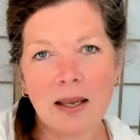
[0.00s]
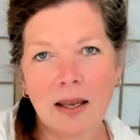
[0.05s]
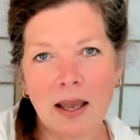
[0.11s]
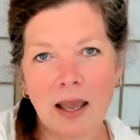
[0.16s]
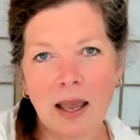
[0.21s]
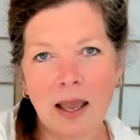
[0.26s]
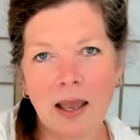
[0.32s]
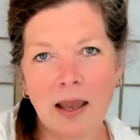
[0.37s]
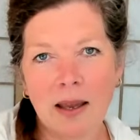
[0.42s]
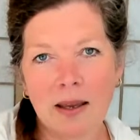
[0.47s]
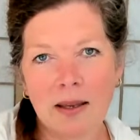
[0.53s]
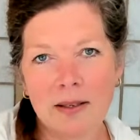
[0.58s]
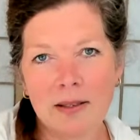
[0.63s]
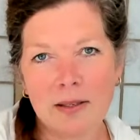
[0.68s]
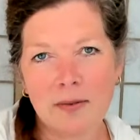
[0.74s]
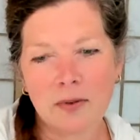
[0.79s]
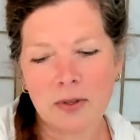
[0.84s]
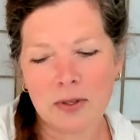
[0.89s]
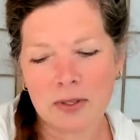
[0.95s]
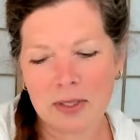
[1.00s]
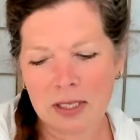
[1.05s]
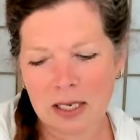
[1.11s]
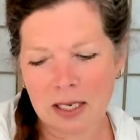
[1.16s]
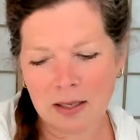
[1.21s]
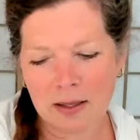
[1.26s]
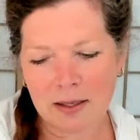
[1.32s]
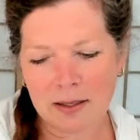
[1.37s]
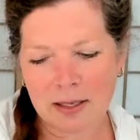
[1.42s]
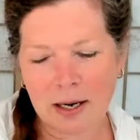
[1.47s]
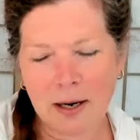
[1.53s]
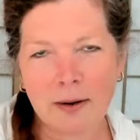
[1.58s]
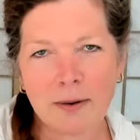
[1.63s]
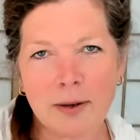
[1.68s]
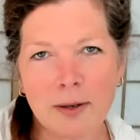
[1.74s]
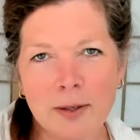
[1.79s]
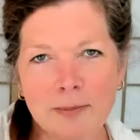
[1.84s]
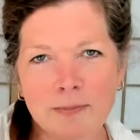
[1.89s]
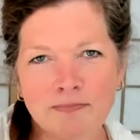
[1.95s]
and diversity in the
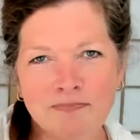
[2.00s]
tarot.